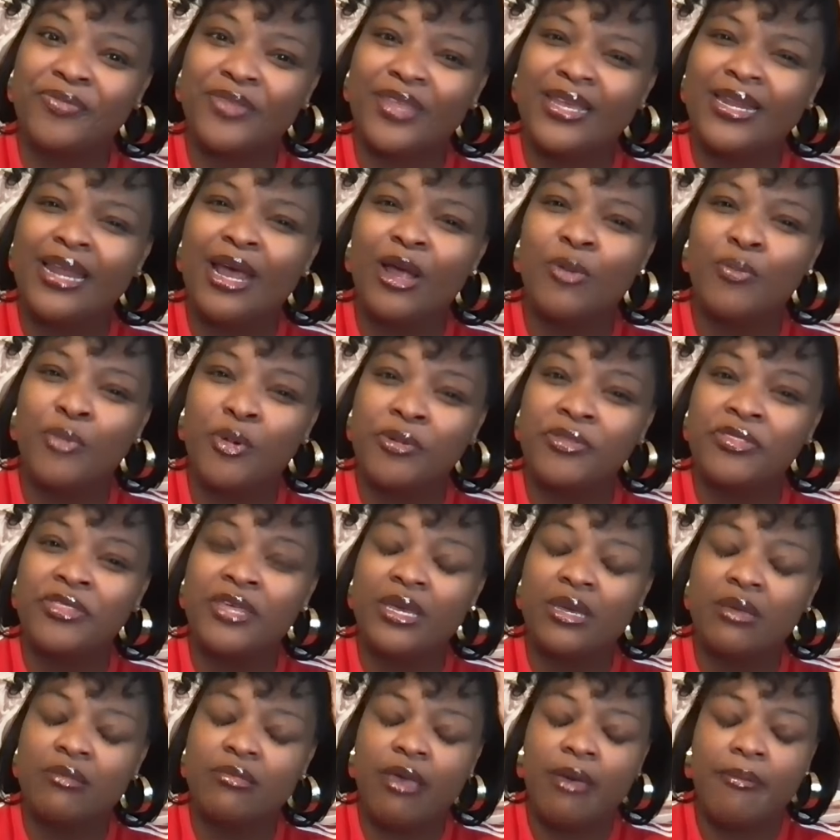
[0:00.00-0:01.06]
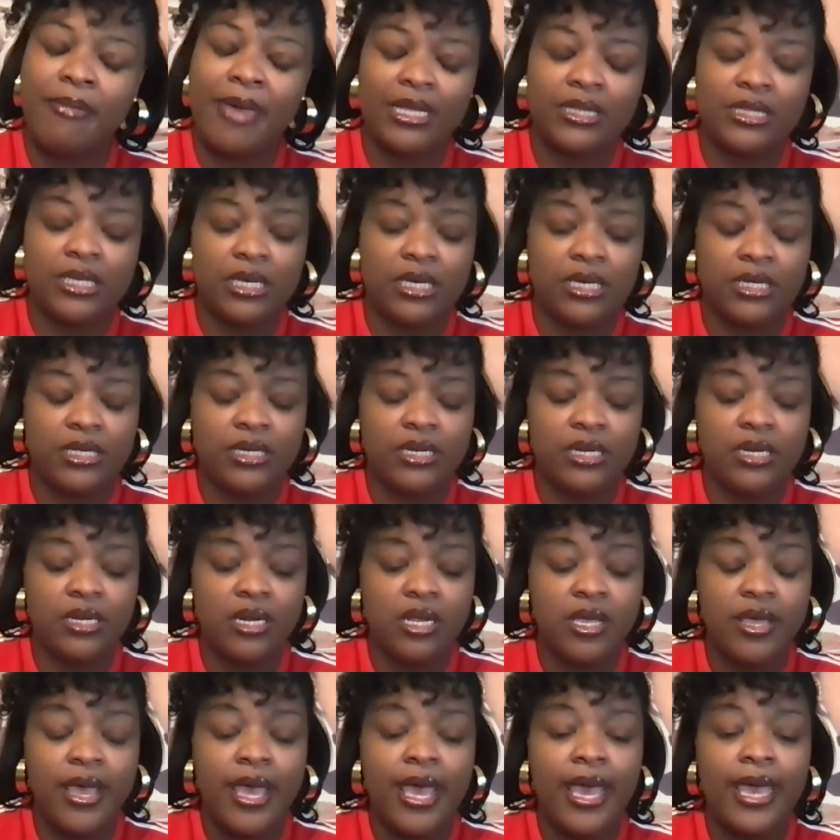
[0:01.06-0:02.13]
And I remember thinking that back then.
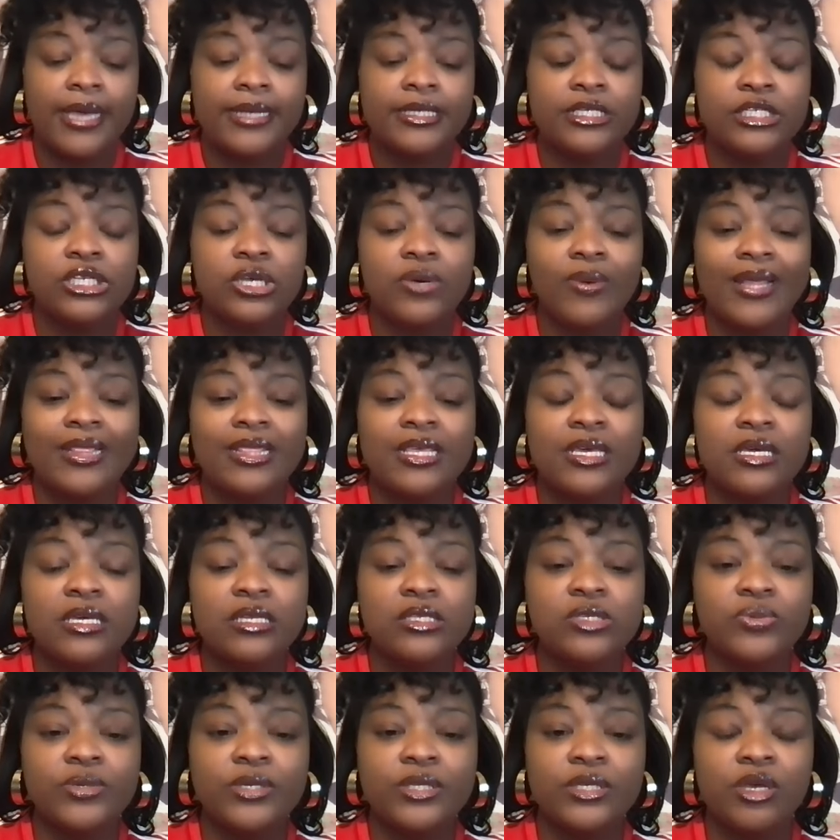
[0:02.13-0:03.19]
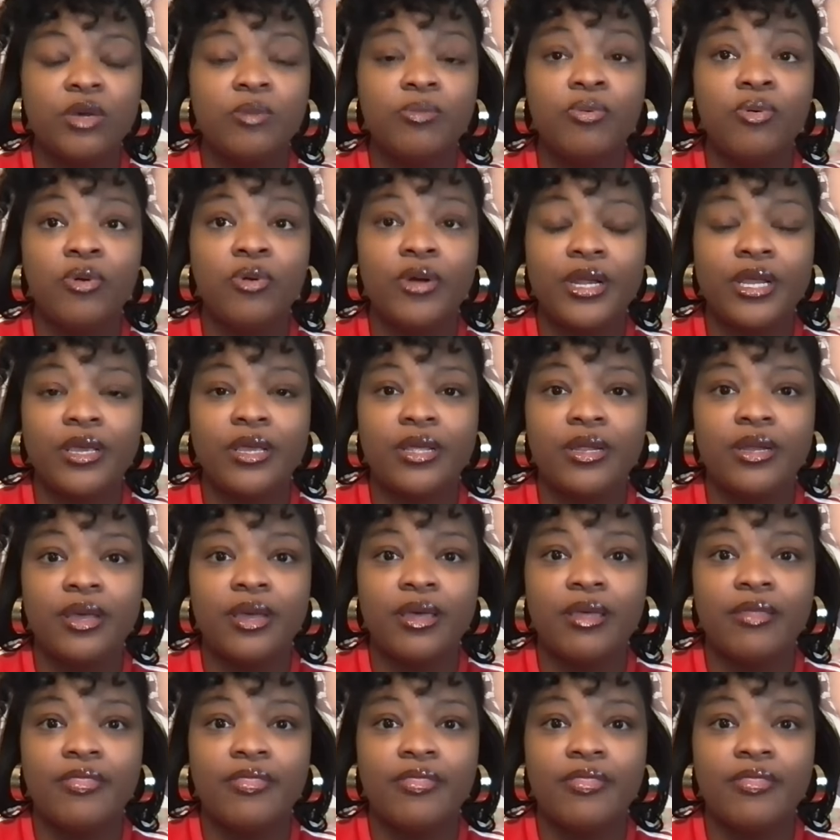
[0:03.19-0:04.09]
And so I think it's really important